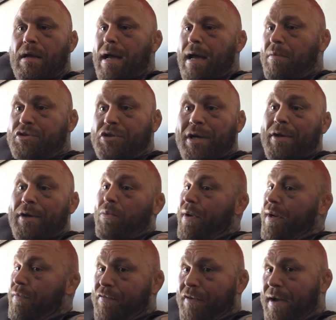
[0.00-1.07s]
I was trying to
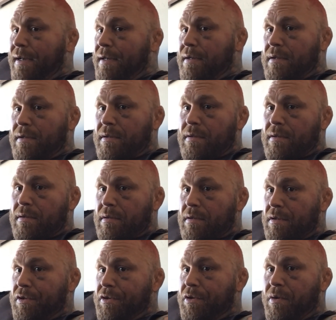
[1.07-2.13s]
win a fight.
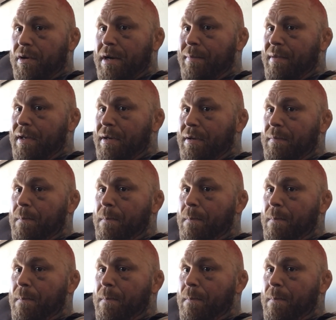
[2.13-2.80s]
You know what I mean?